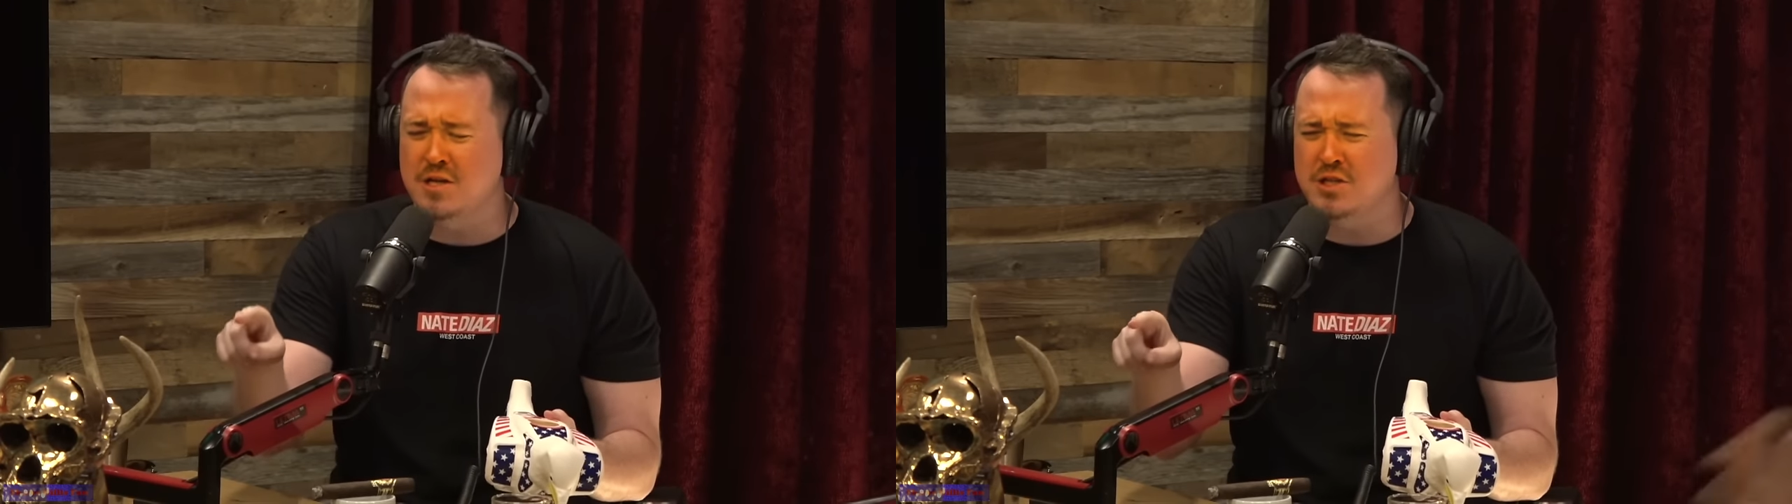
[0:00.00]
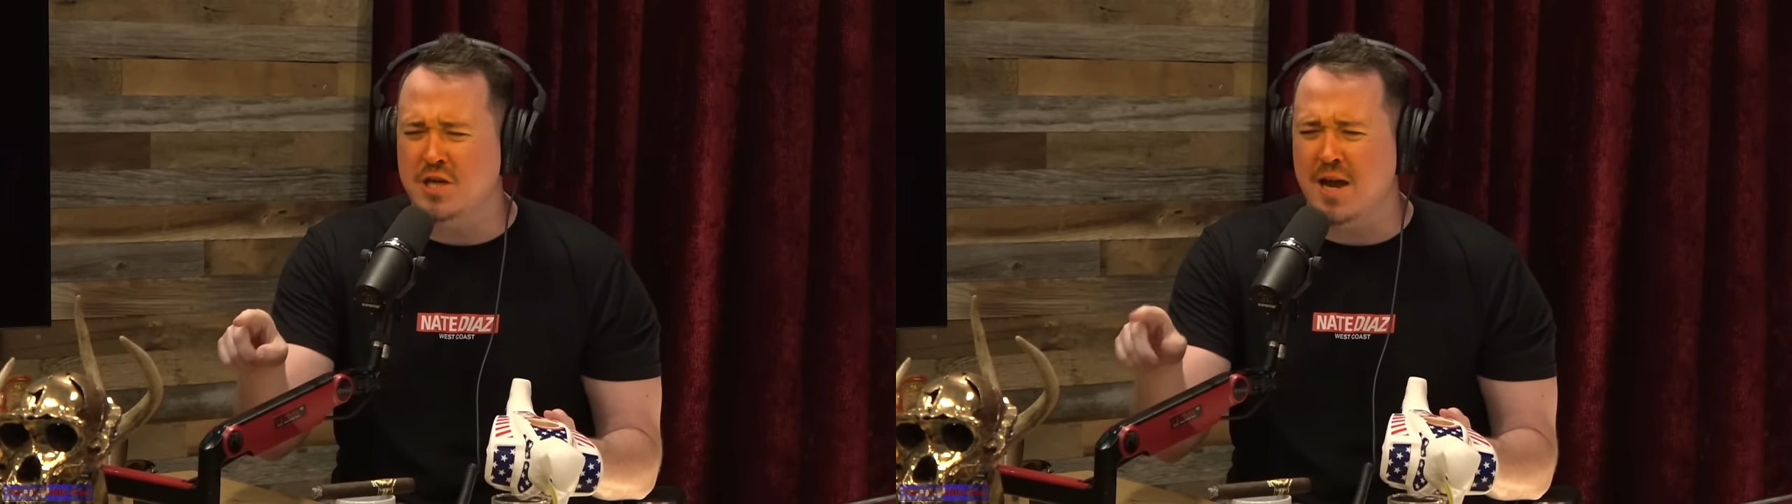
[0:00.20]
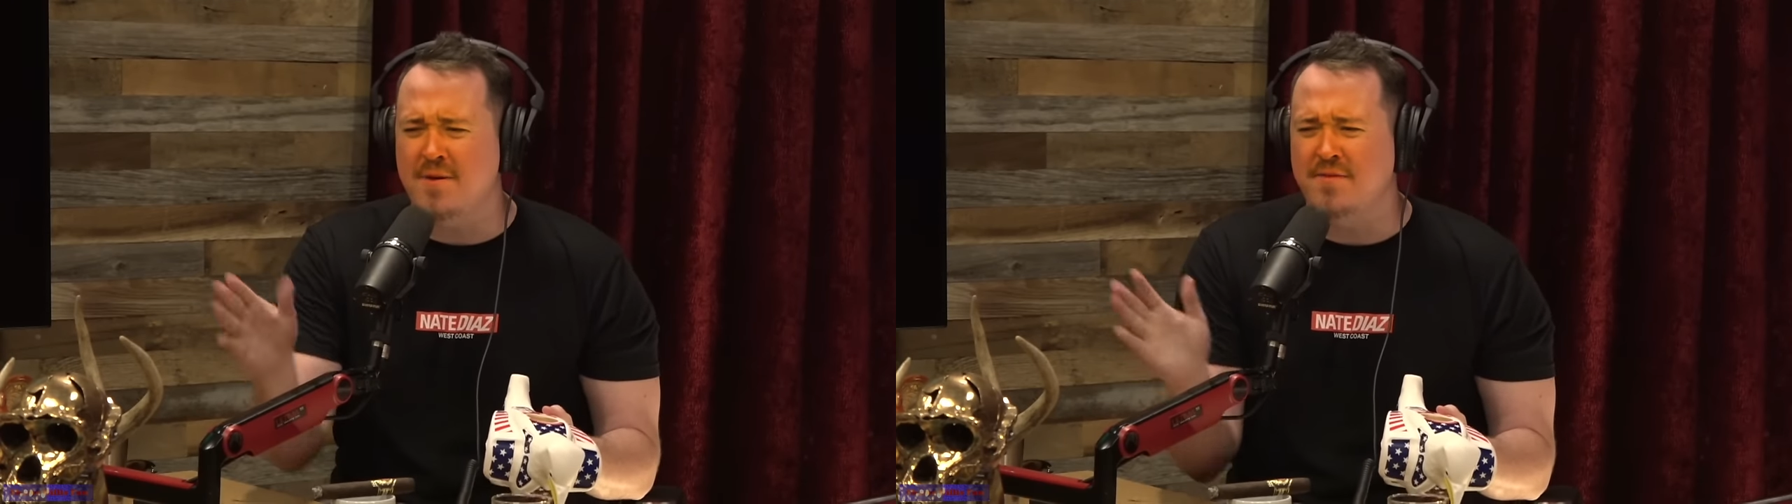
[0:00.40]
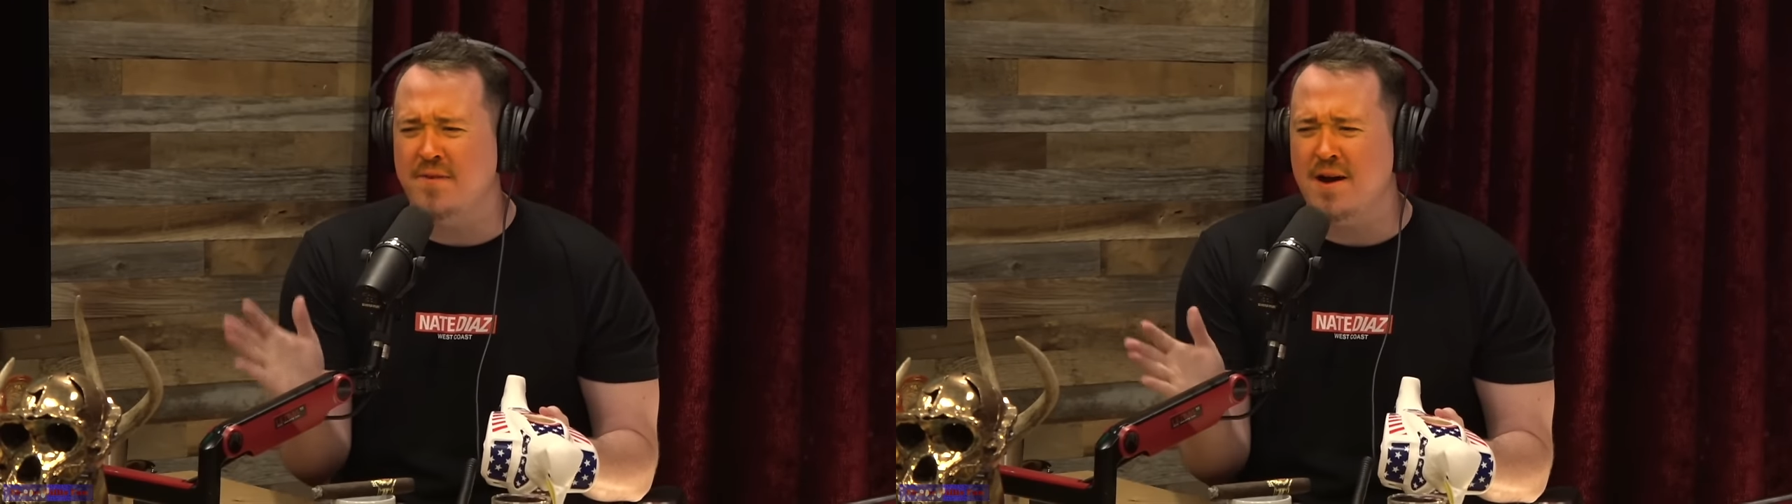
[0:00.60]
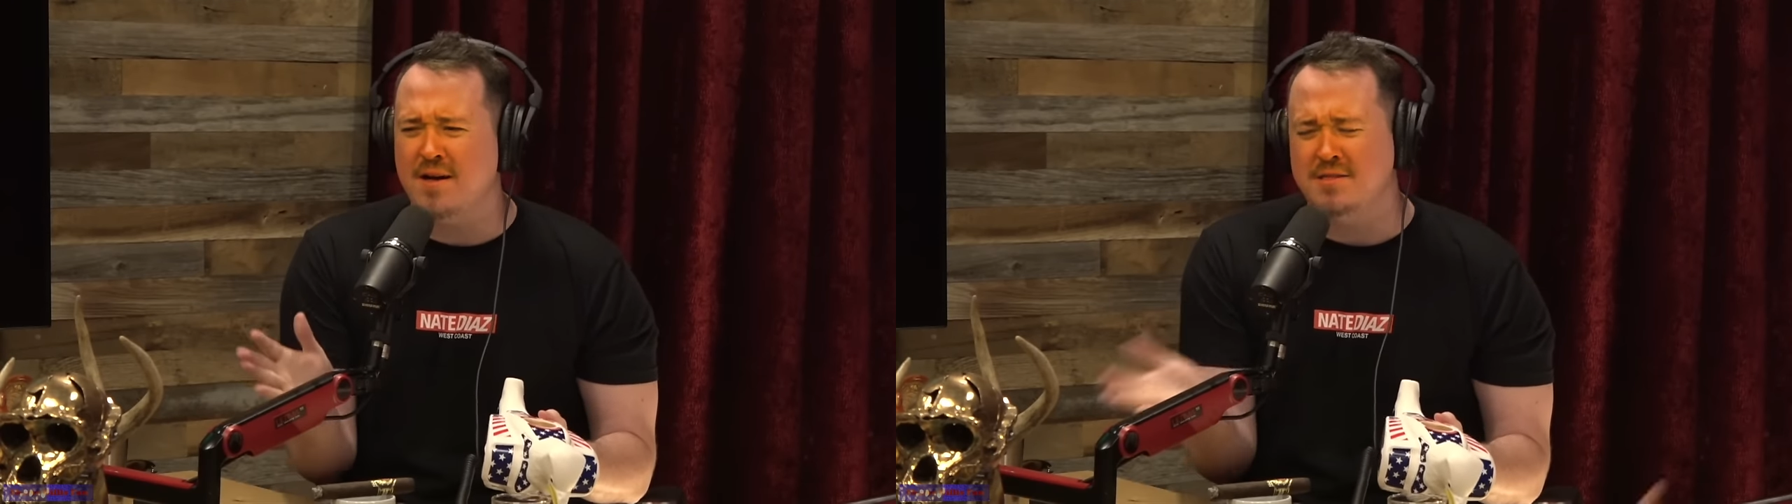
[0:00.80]
Jamie
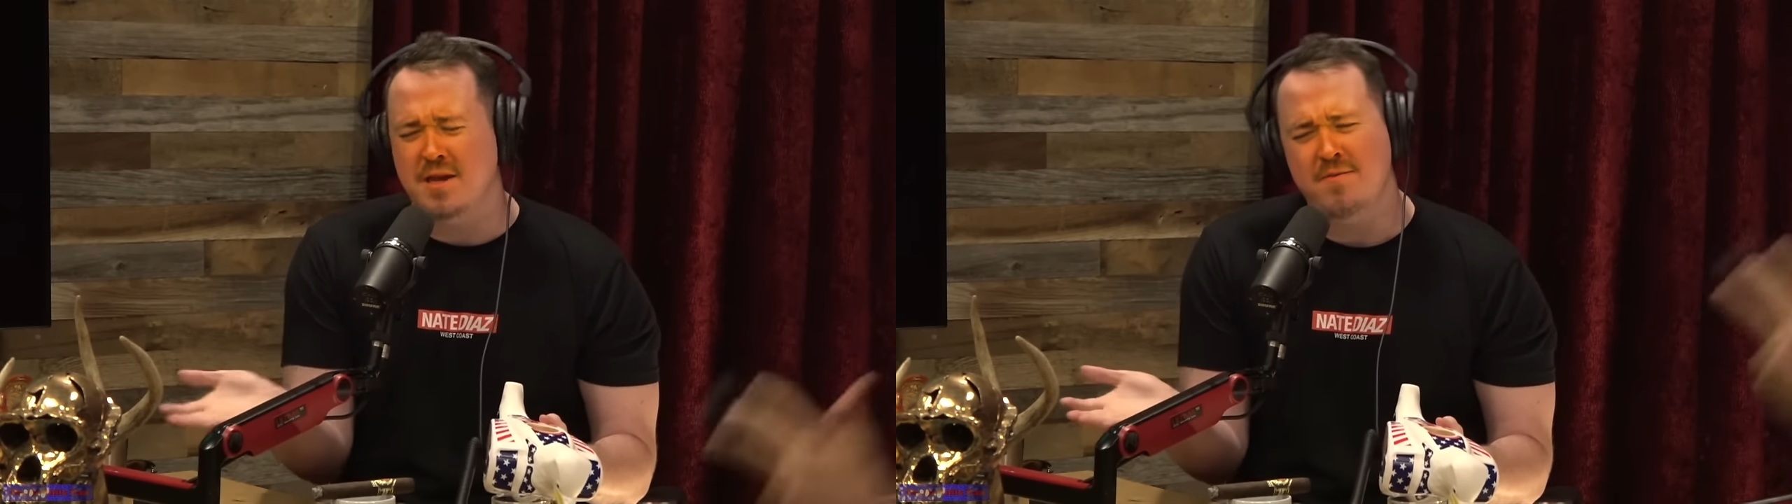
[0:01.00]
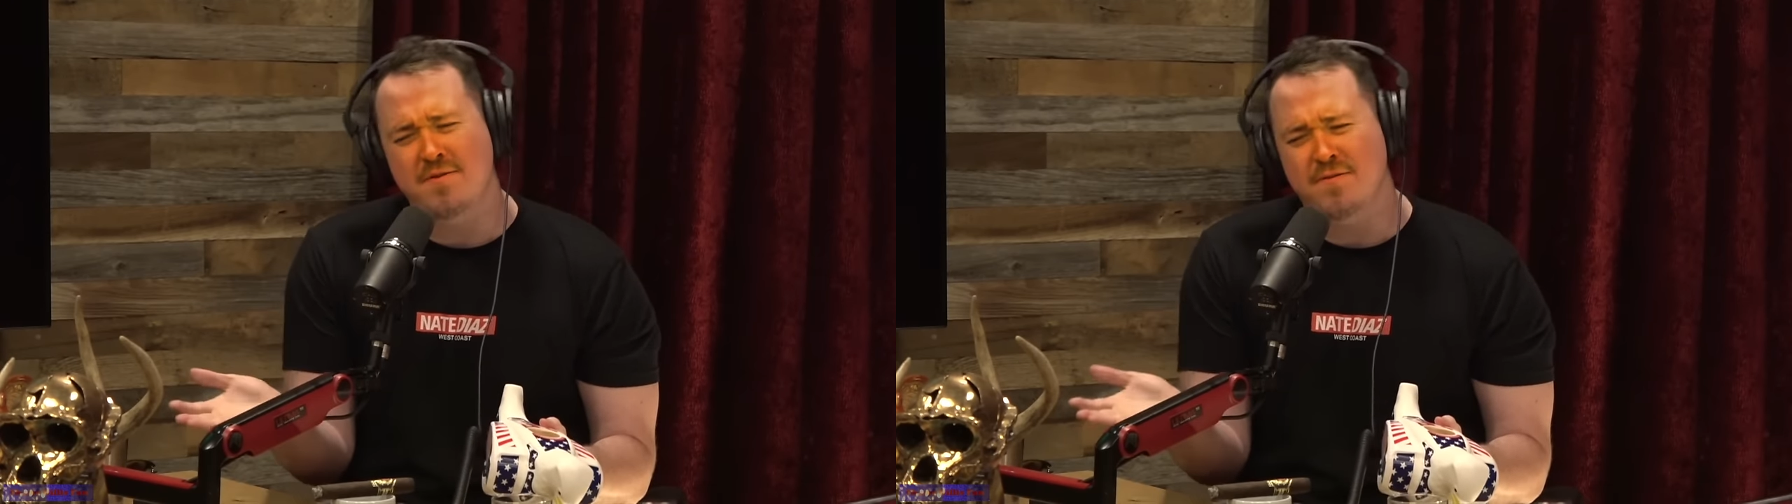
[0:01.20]
Foxx, Jamie